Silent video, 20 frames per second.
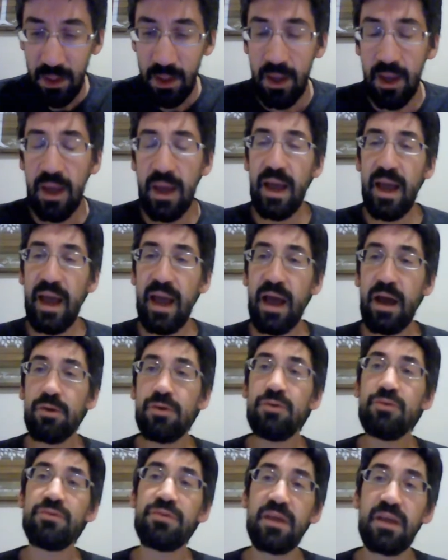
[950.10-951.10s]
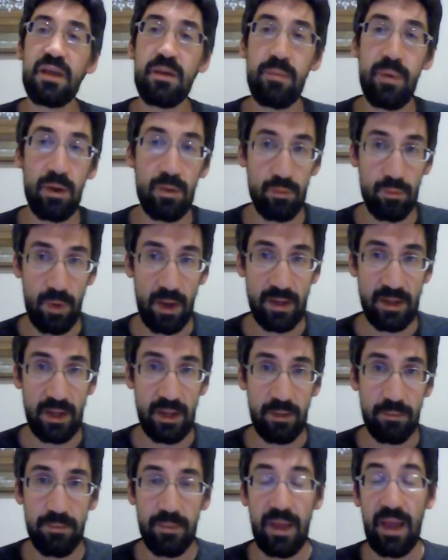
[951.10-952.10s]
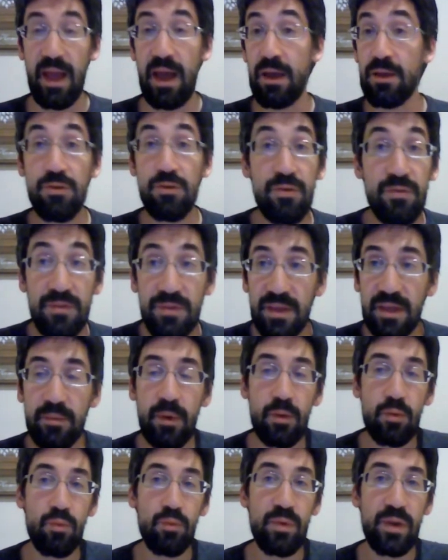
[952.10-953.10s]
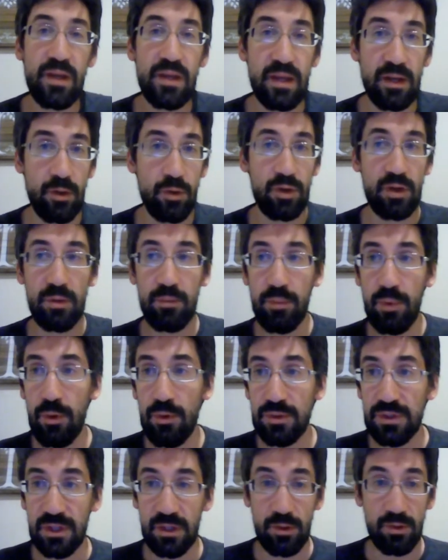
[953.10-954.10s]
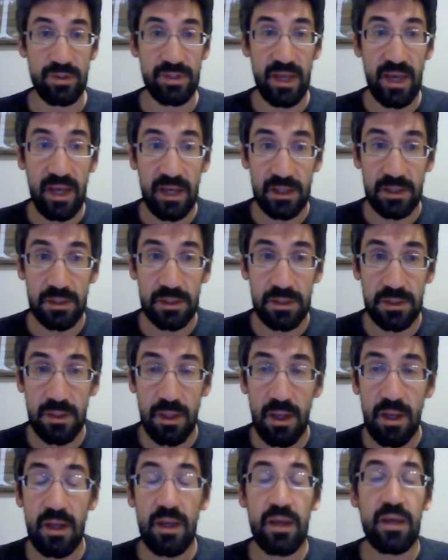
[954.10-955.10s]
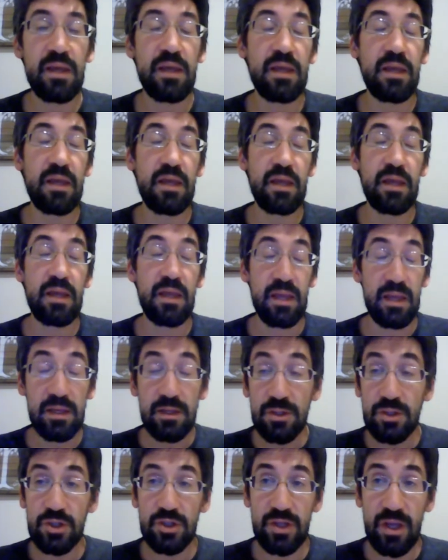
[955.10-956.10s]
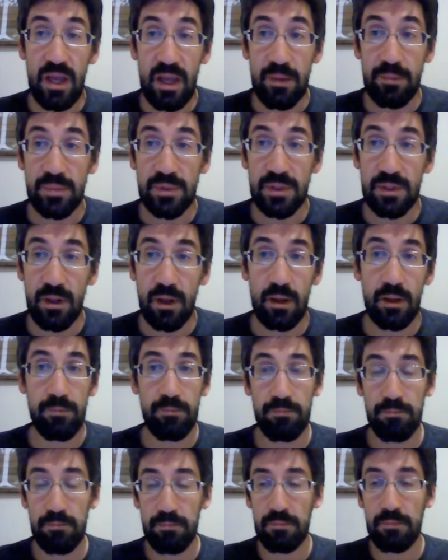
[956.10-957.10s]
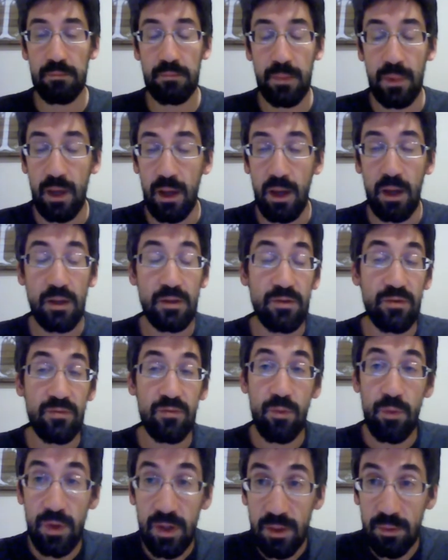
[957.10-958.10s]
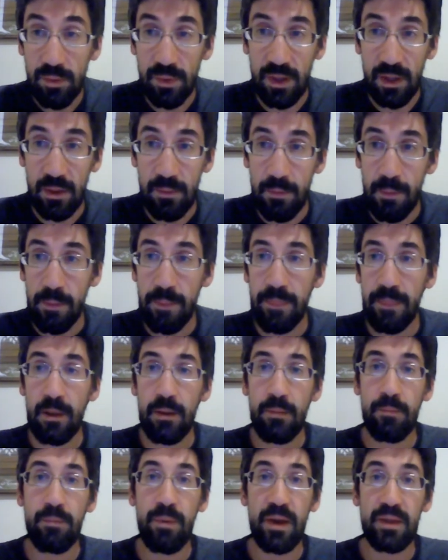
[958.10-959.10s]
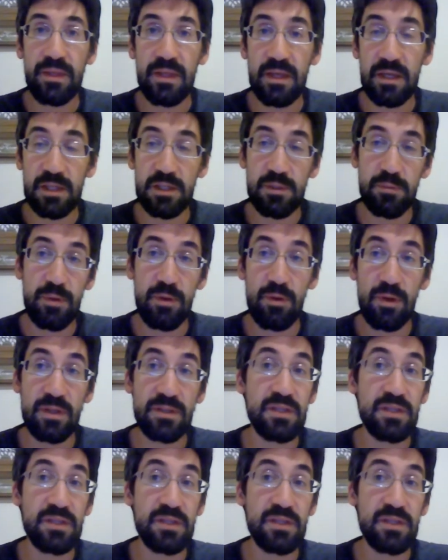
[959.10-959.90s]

How you think about writing, how you even think about reading or composing your texts is shaped unavoidably by the experiences